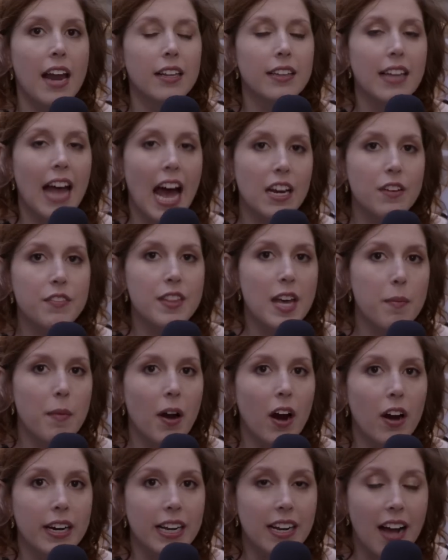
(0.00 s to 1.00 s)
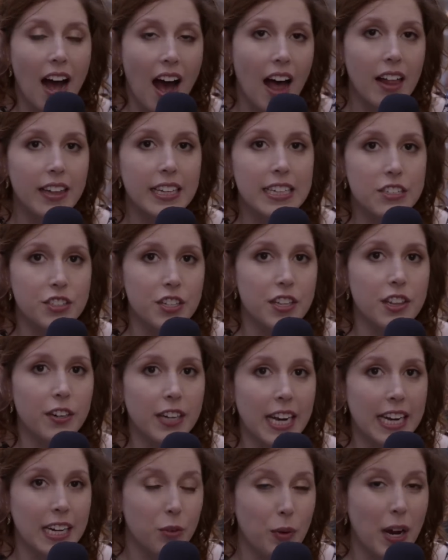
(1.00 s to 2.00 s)
and a lot of them are in college and they're
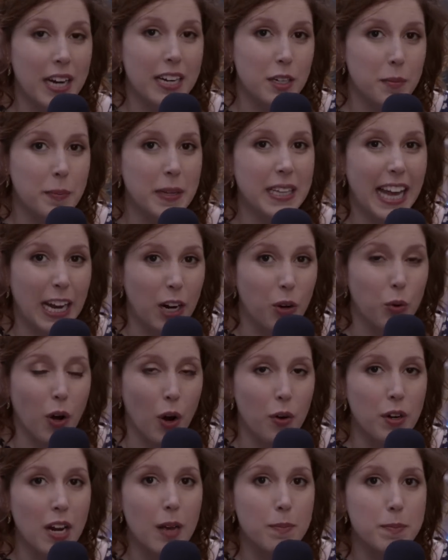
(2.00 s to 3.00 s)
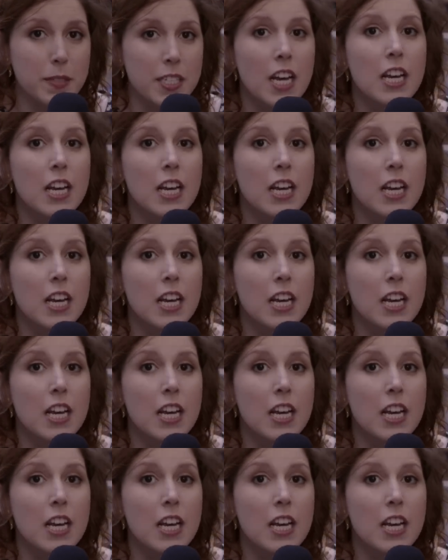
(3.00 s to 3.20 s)
getting ready to be like grown-ups,